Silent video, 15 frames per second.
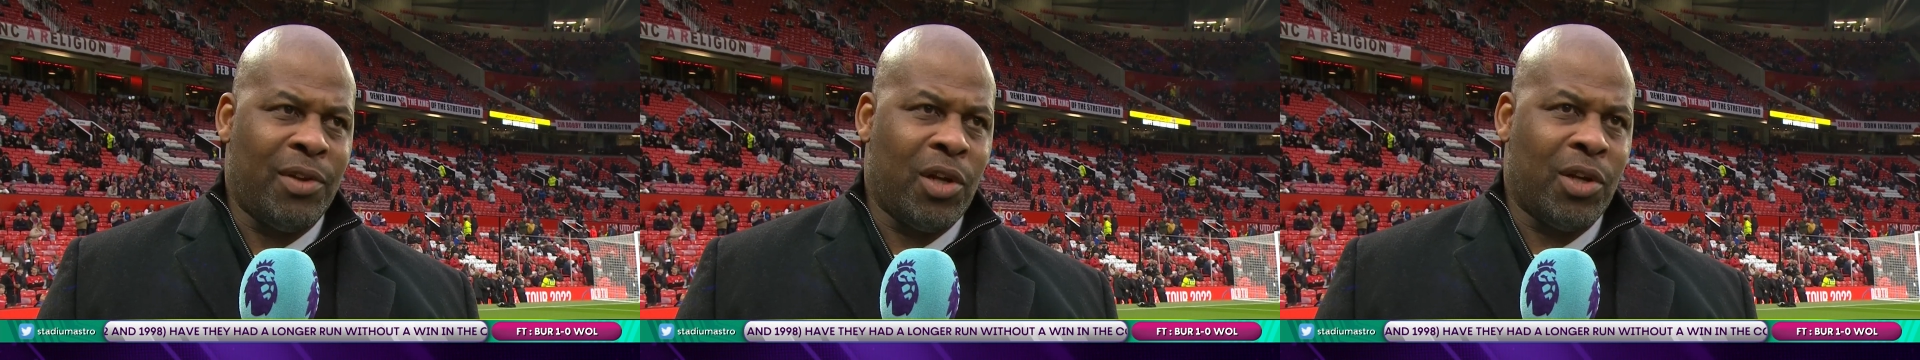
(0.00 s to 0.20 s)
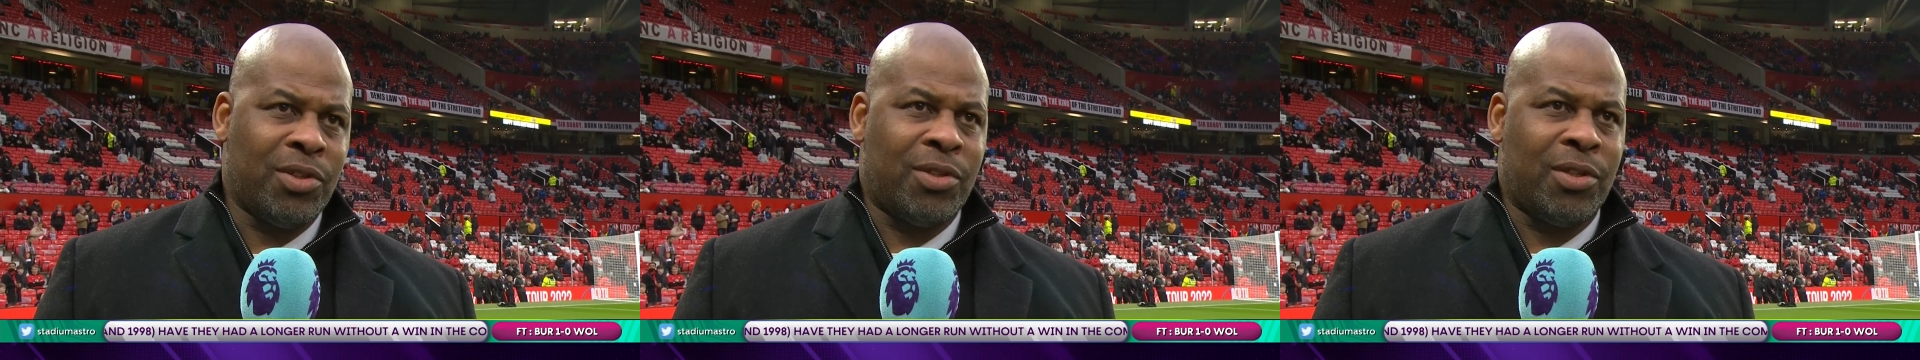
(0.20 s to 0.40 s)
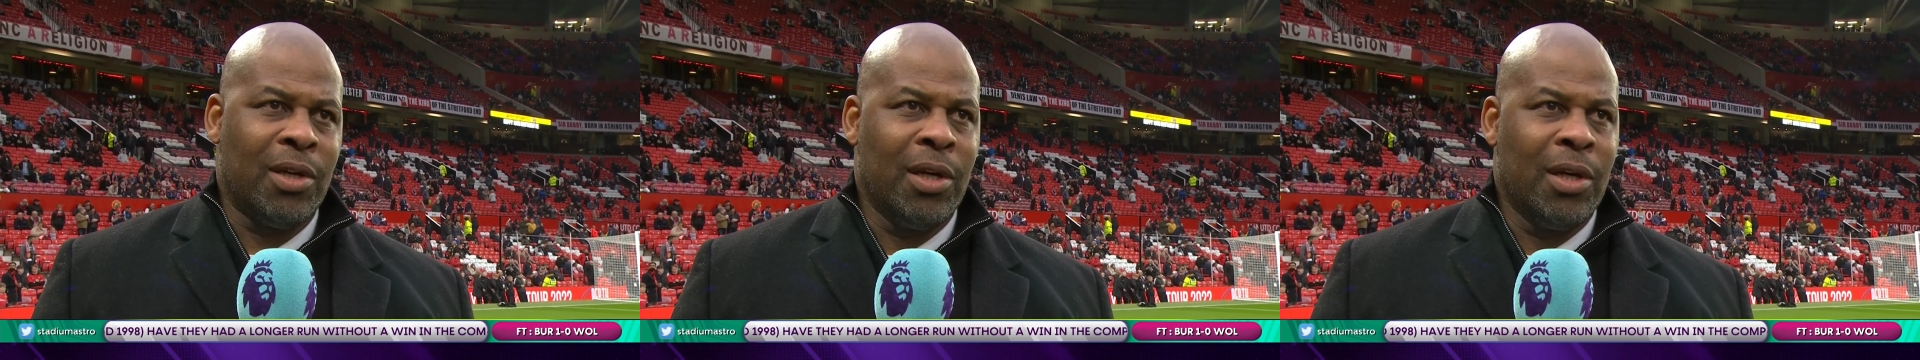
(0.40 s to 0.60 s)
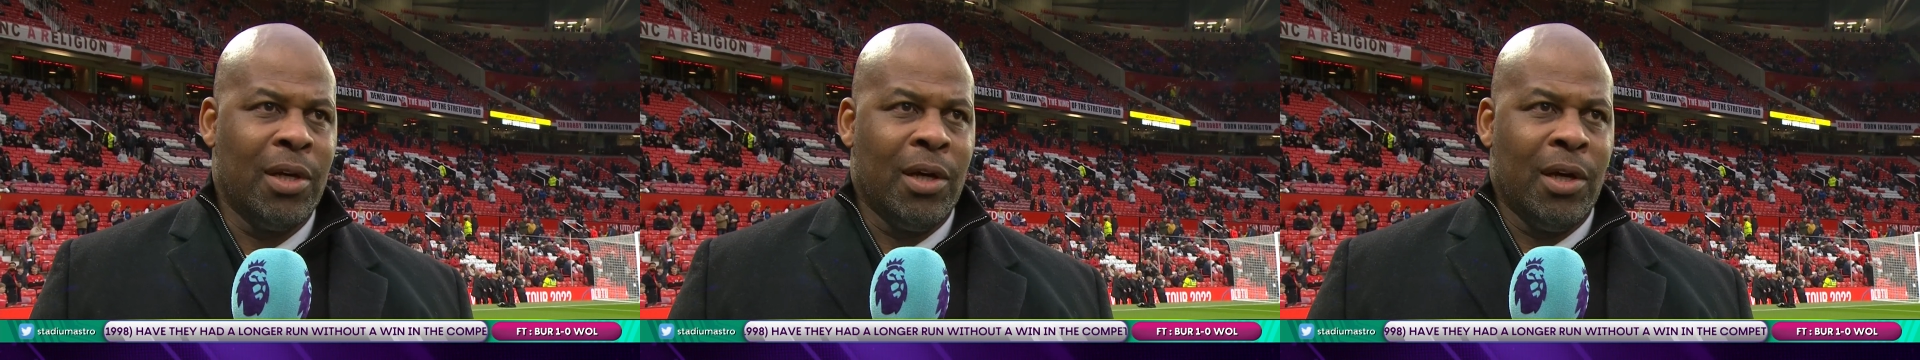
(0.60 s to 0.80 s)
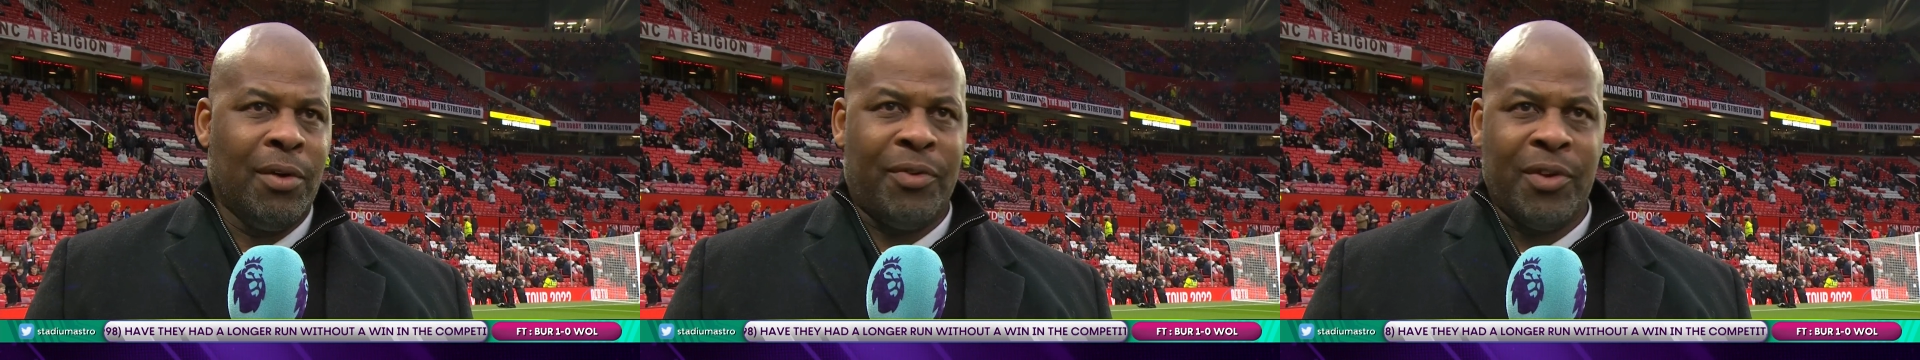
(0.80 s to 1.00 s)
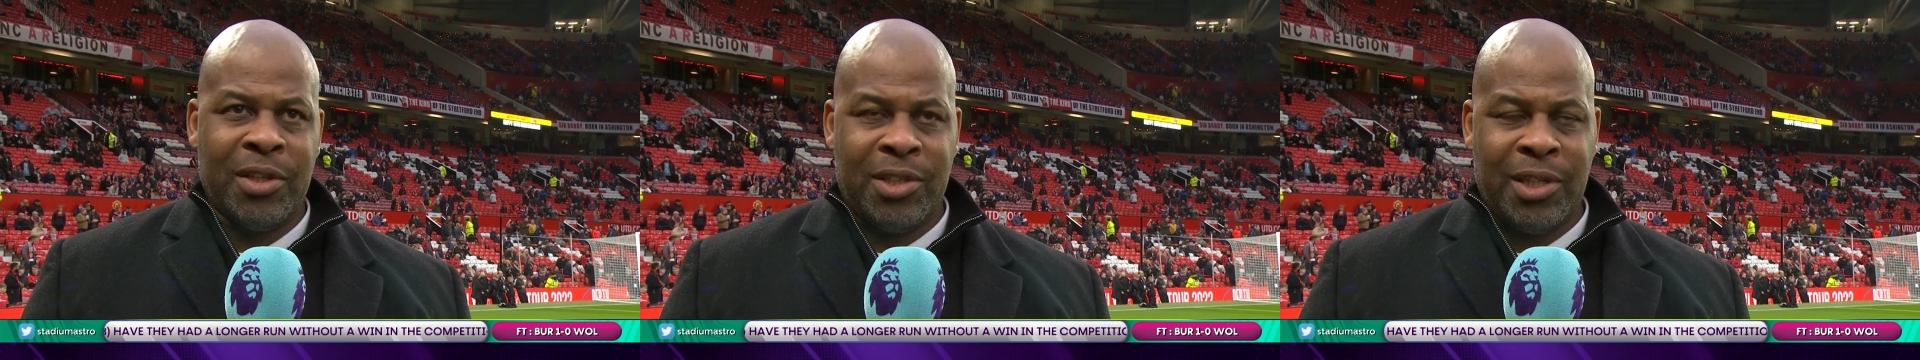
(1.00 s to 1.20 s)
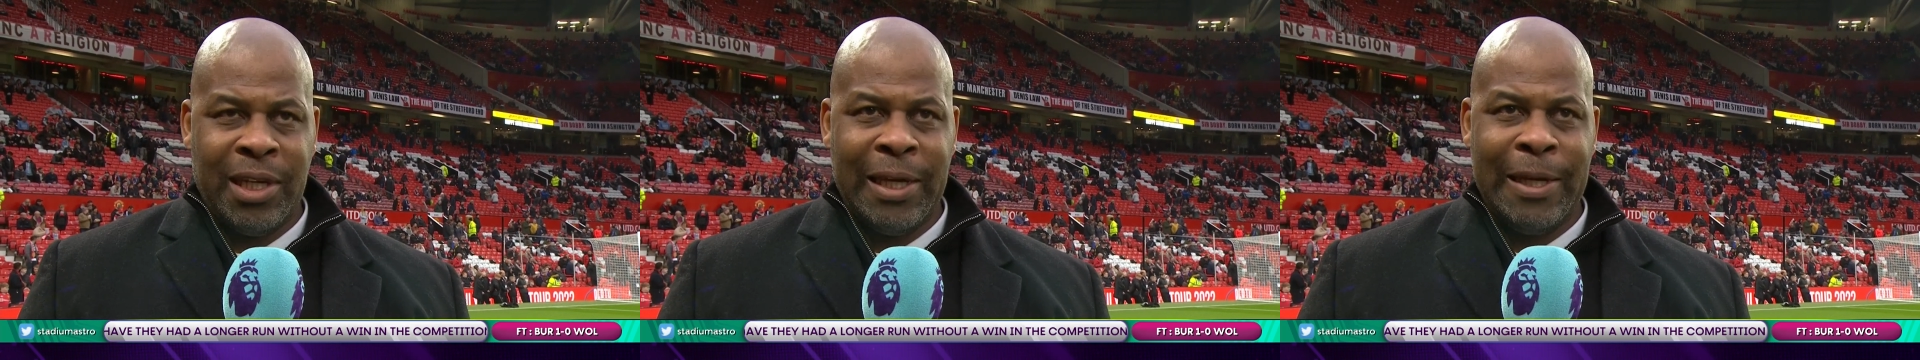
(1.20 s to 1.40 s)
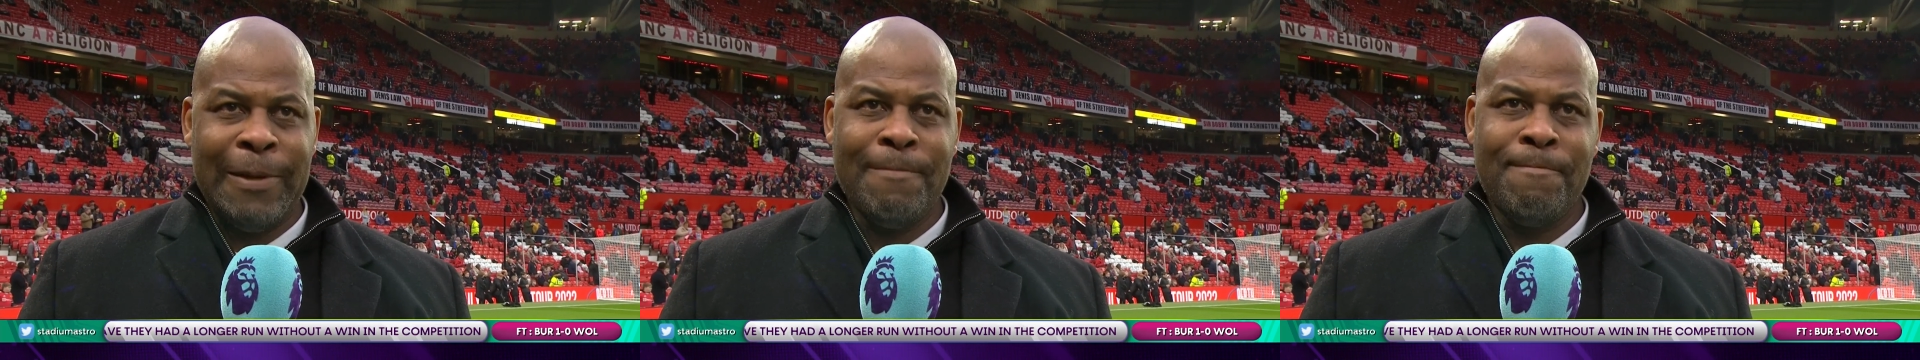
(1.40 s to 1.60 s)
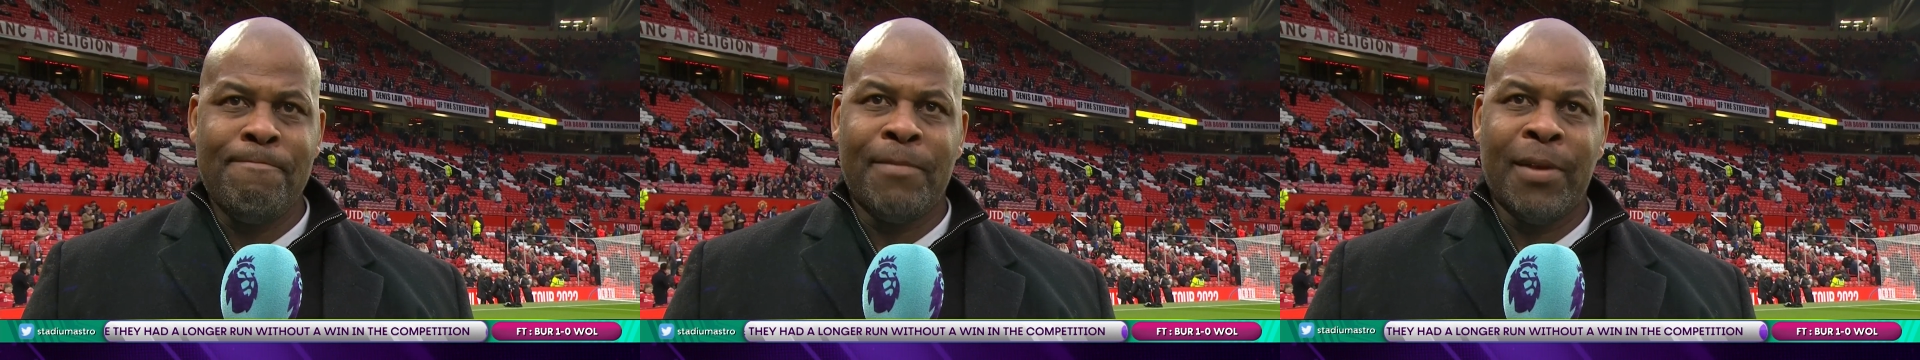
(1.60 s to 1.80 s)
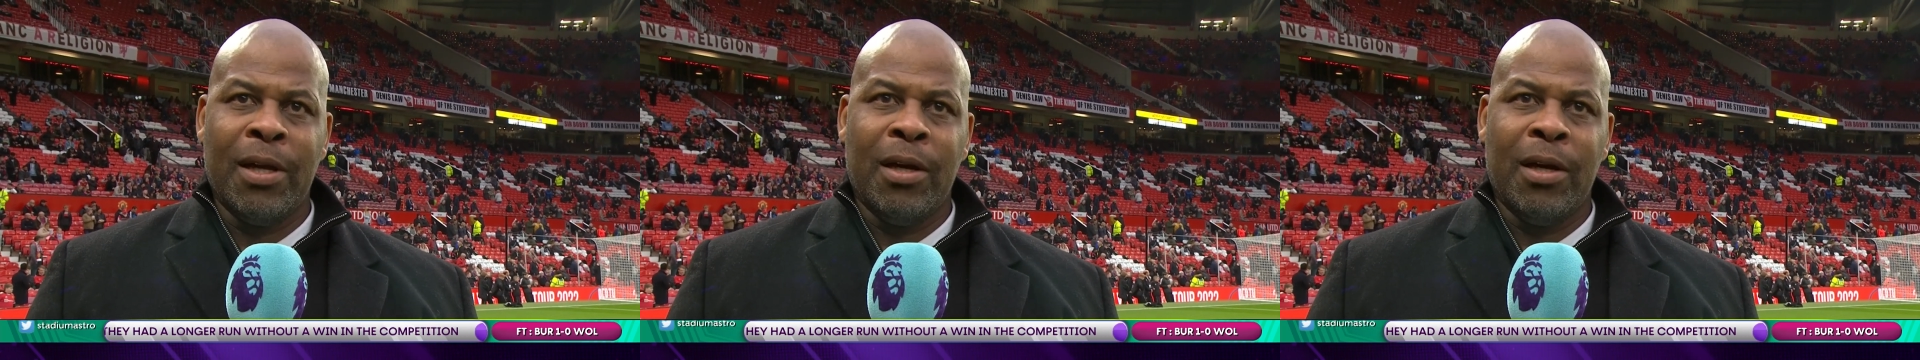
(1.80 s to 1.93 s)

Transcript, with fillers: loss for the team,